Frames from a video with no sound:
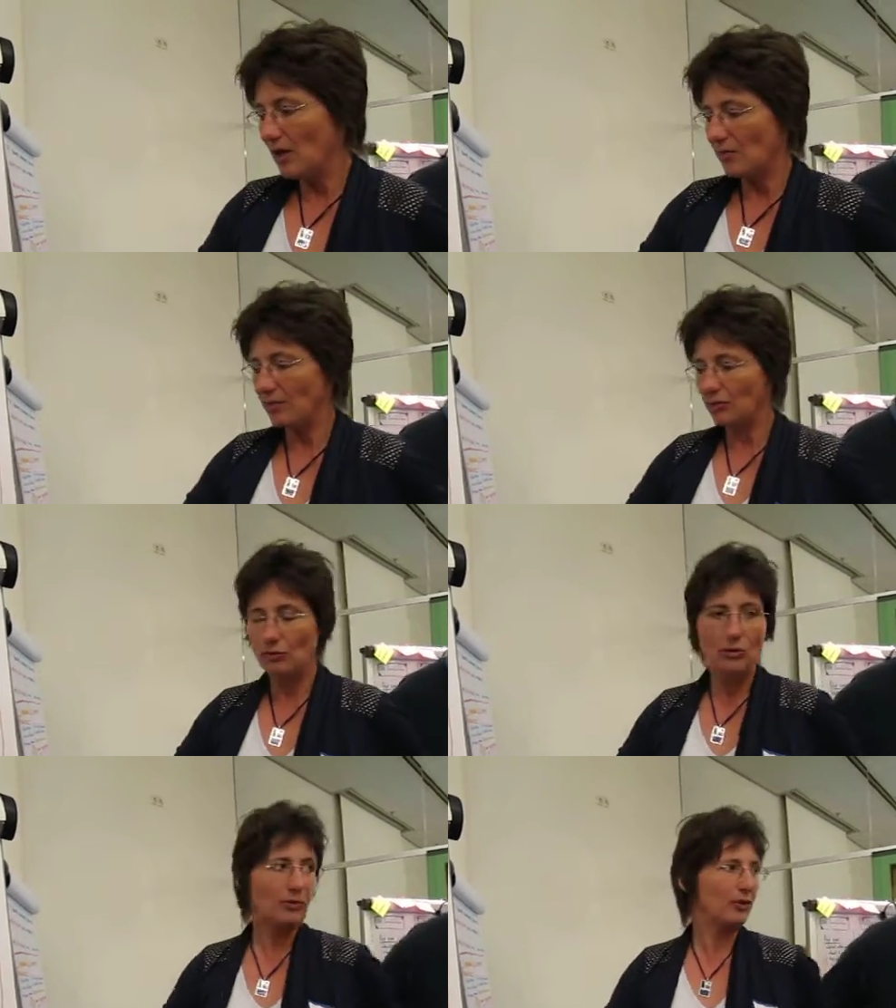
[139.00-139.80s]
with the
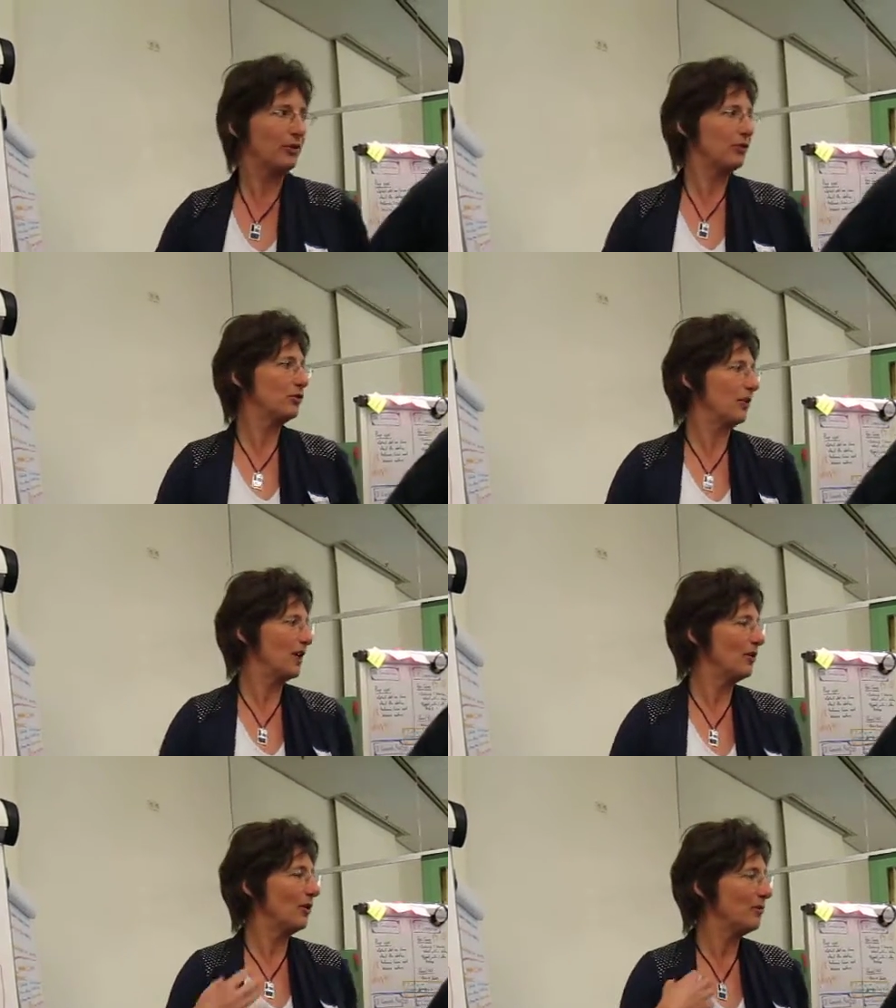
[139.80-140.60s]
group, so the
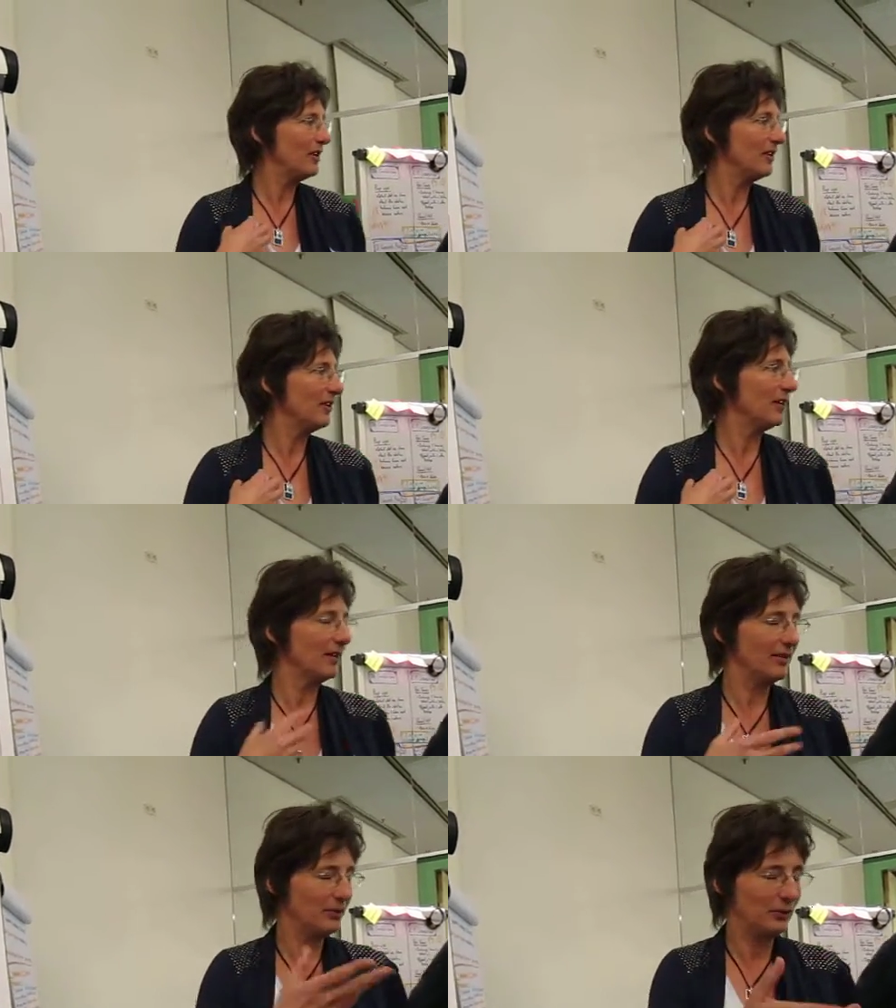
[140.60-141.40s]
trainer or
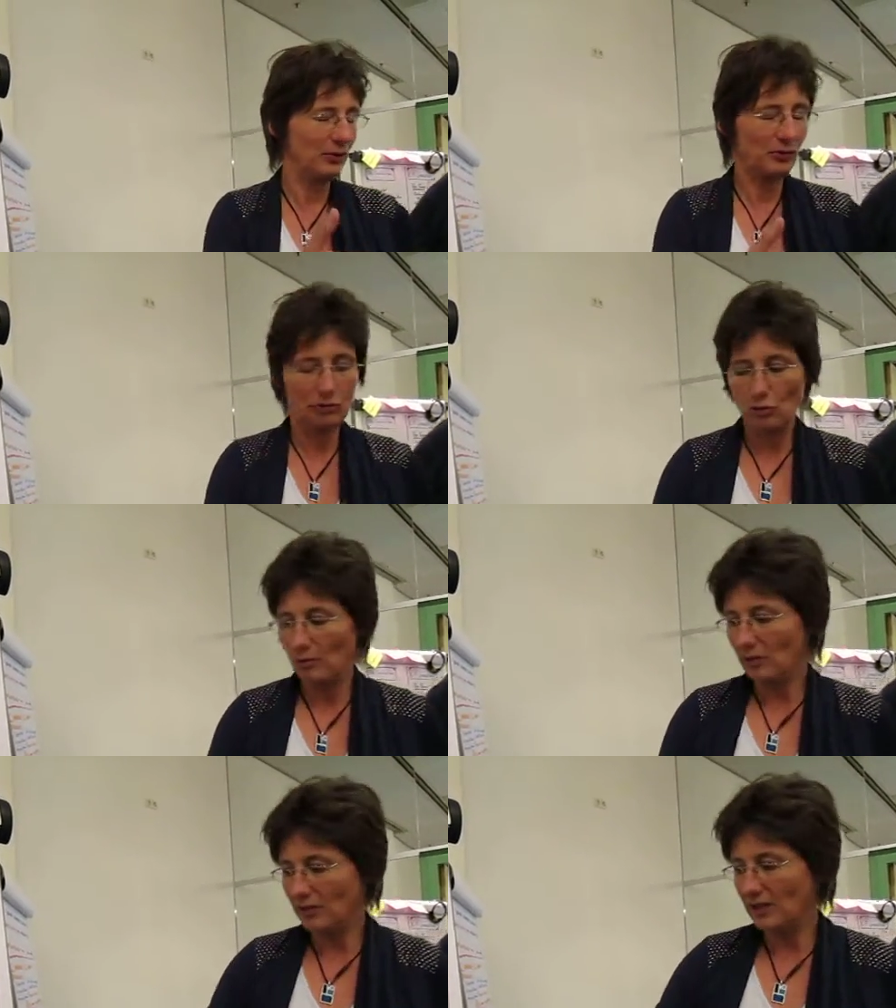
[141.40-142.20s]
the
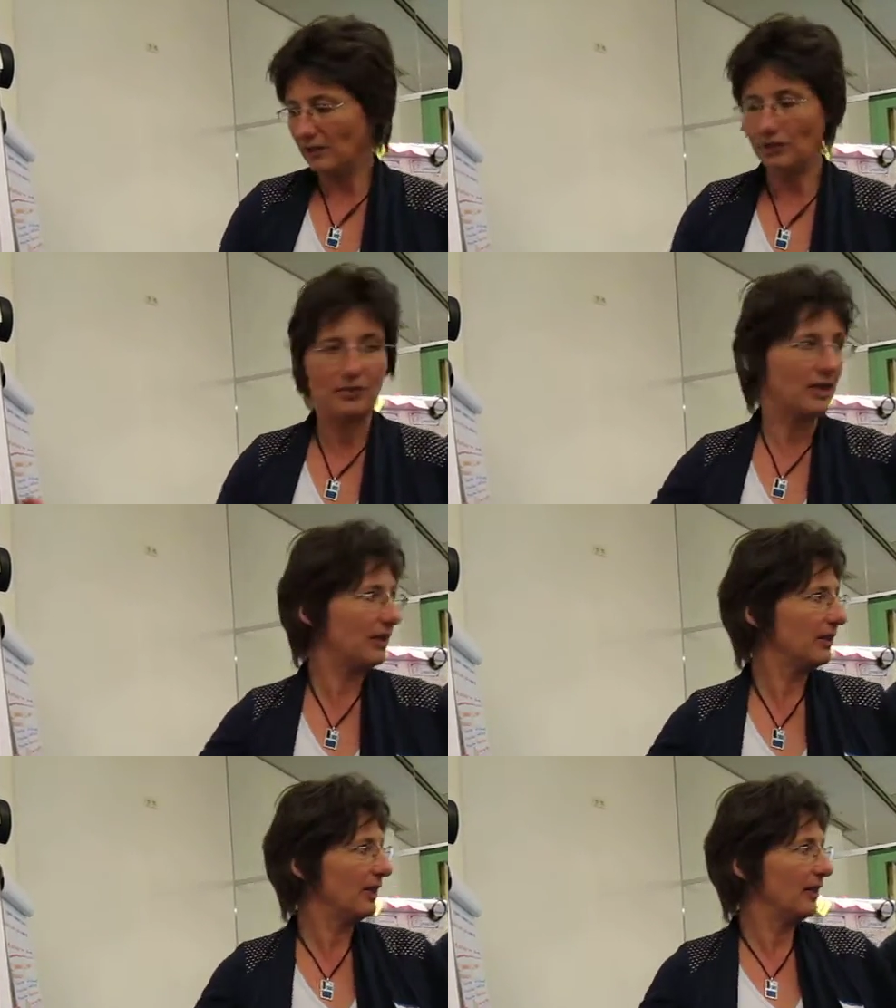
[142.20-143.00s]
group or we as a
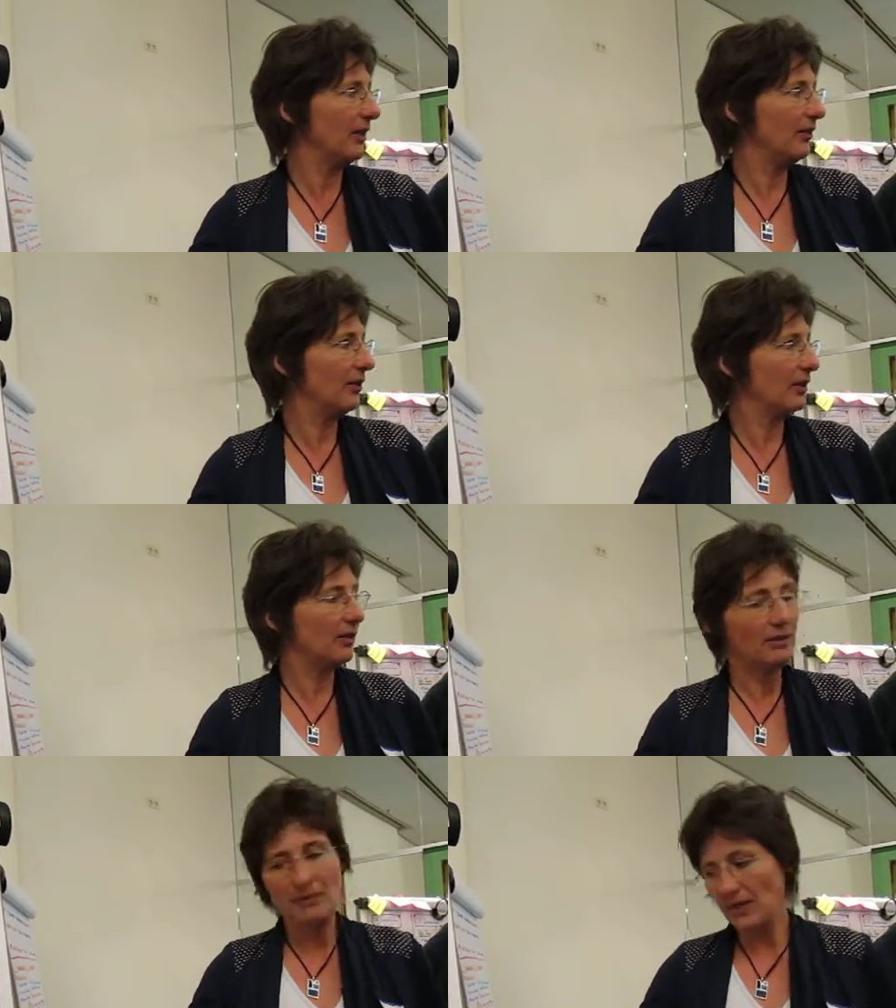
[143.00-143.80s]
trainer can answer
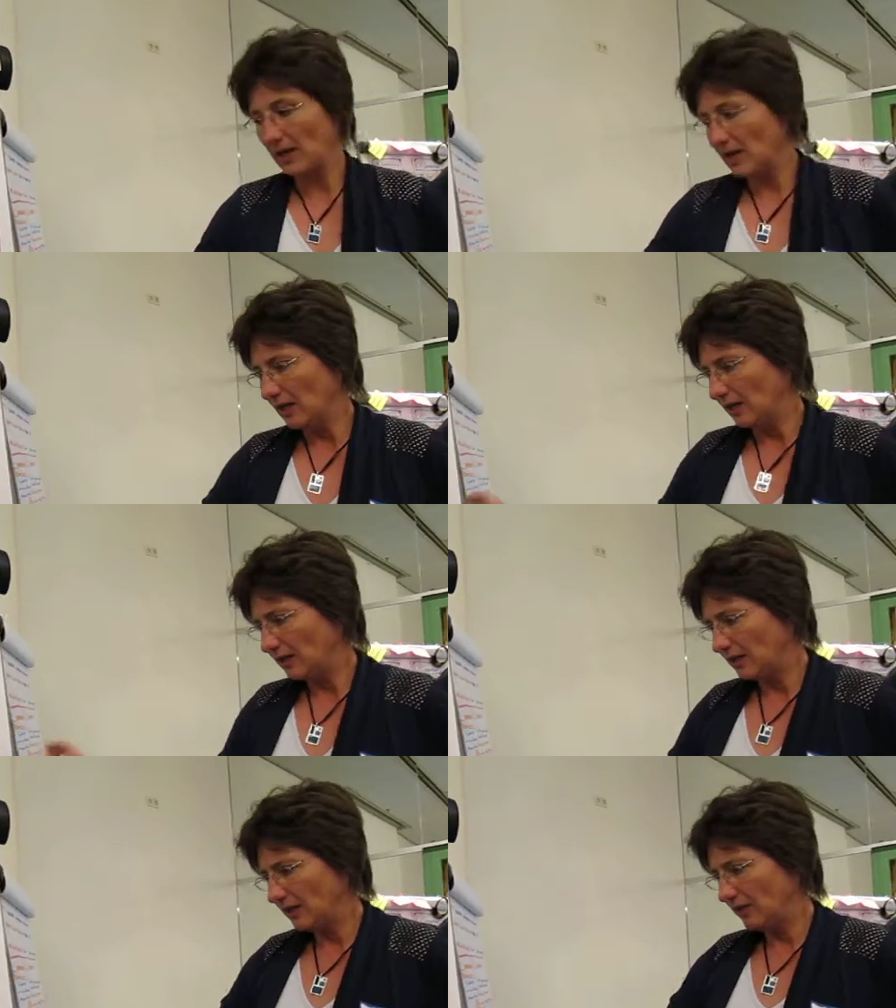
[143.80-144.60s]
it.
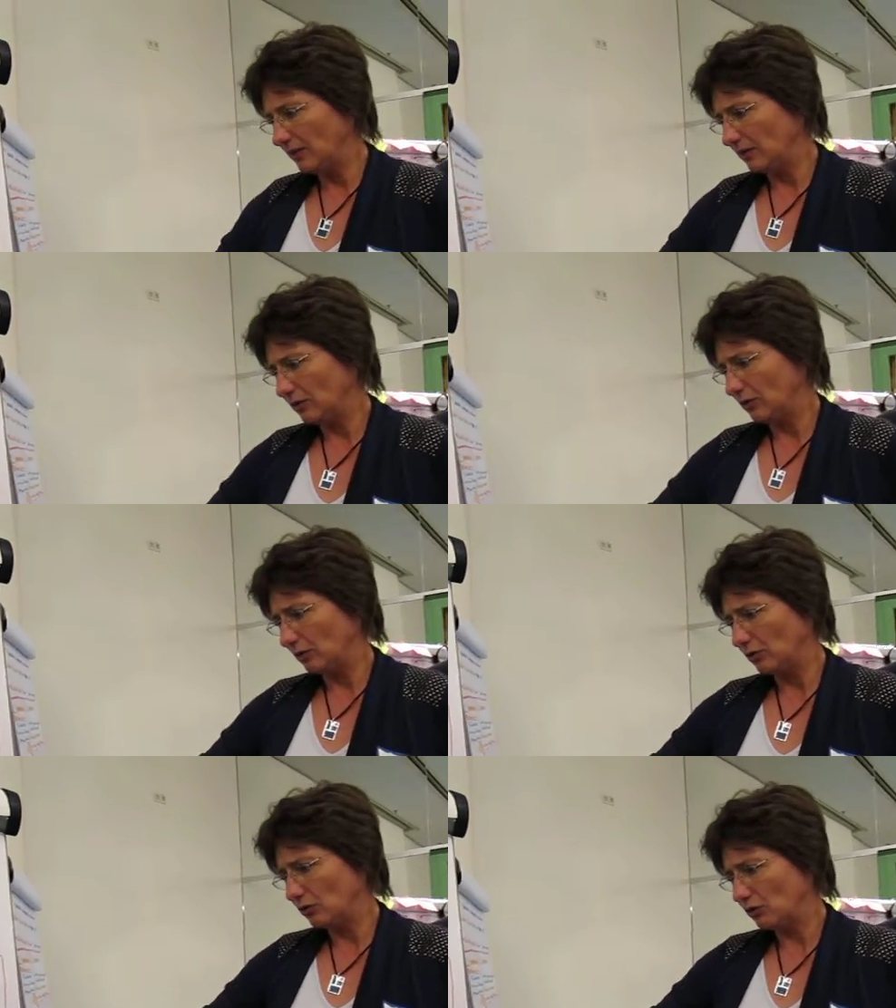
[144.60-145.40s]
And then the
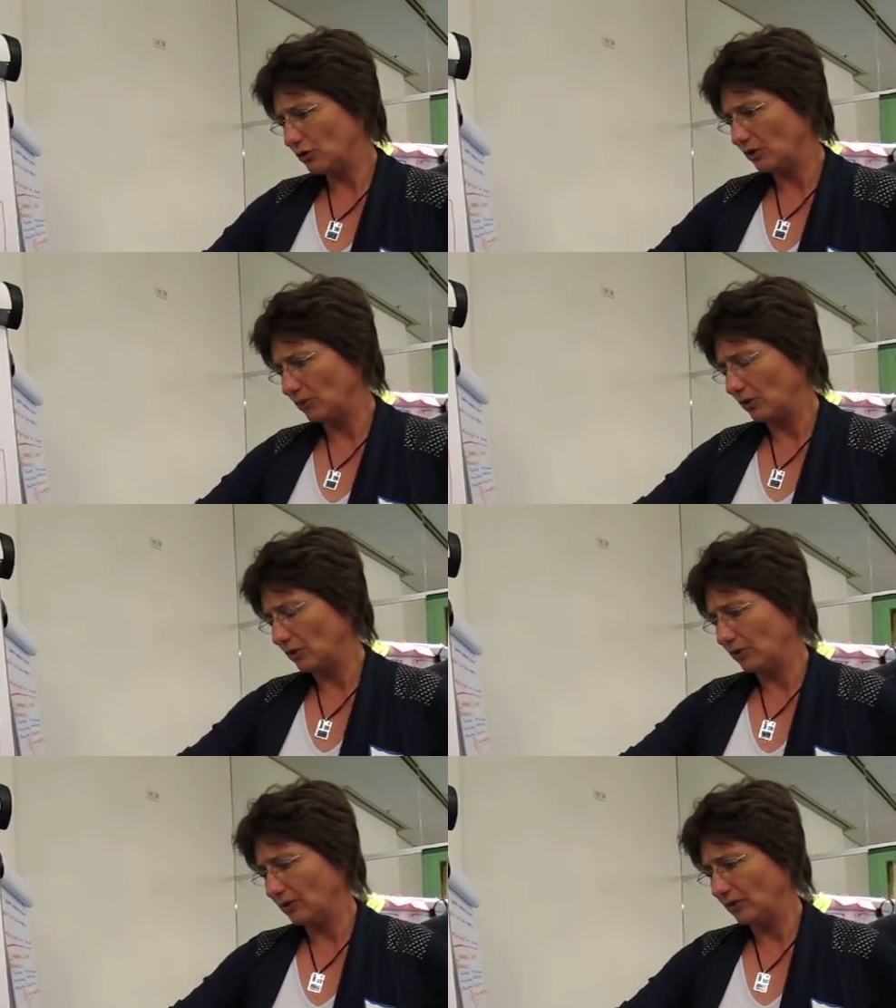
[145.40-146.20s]
conclusion is more
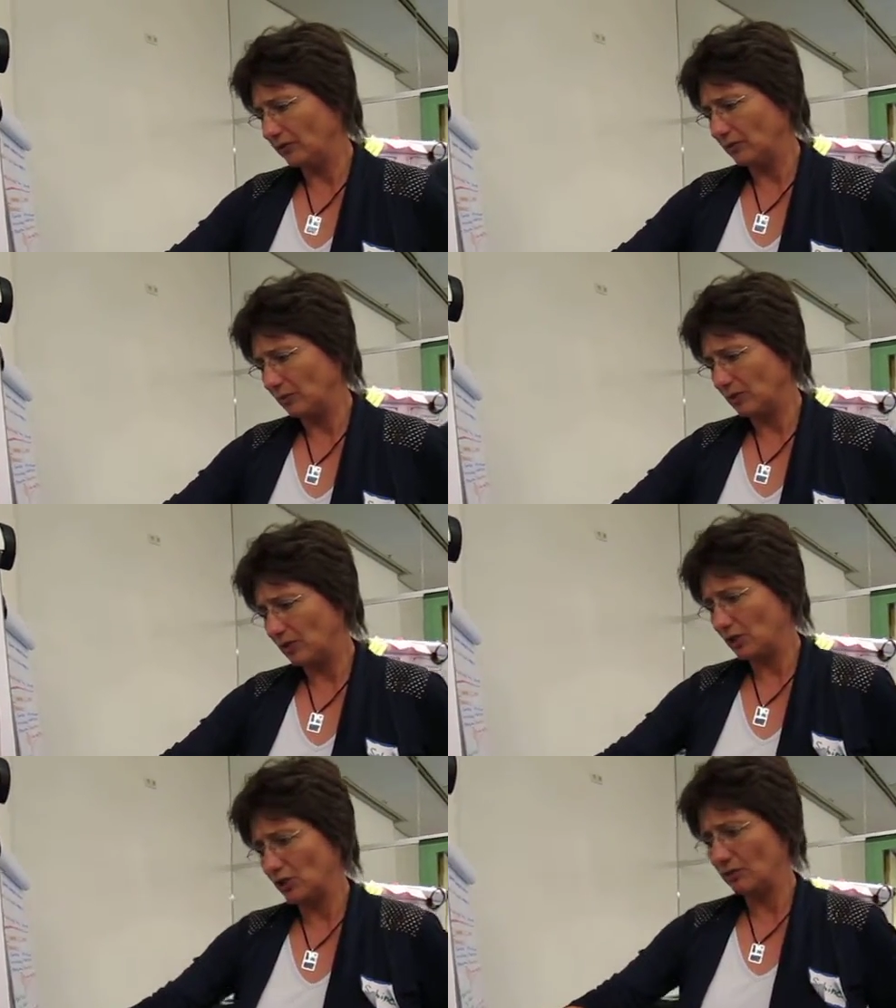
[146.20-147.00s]
or less a
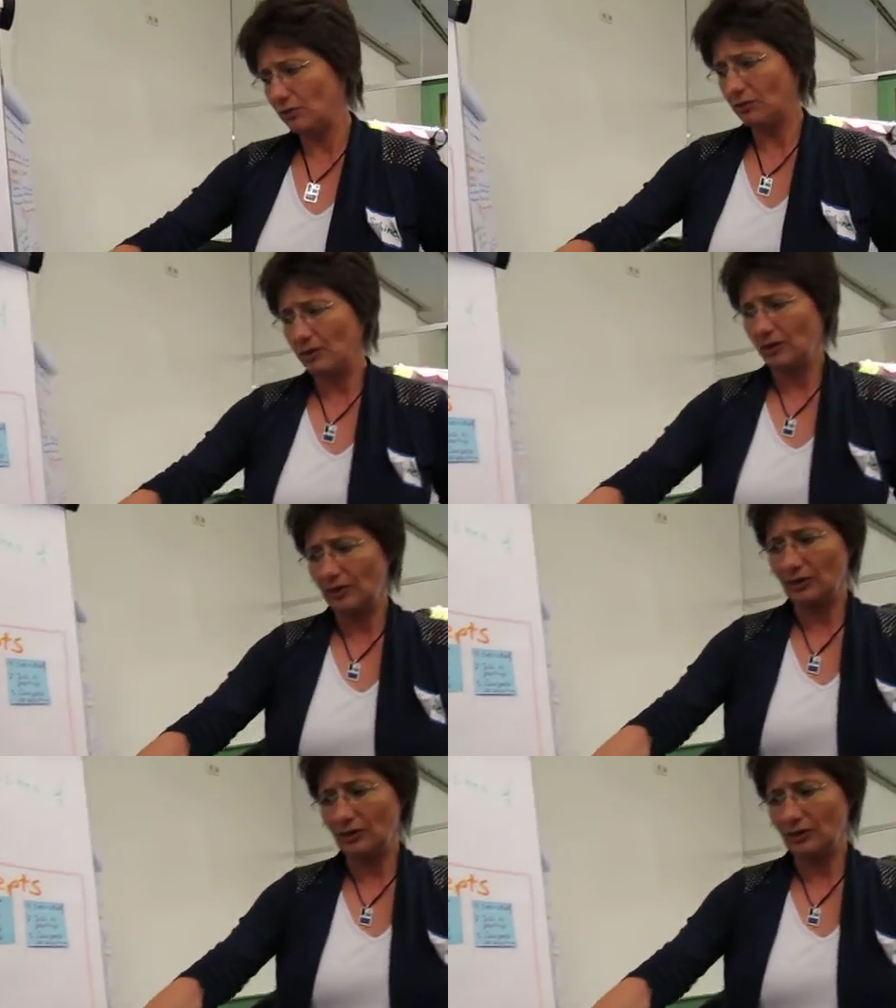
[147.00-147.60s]
repetition. We do it as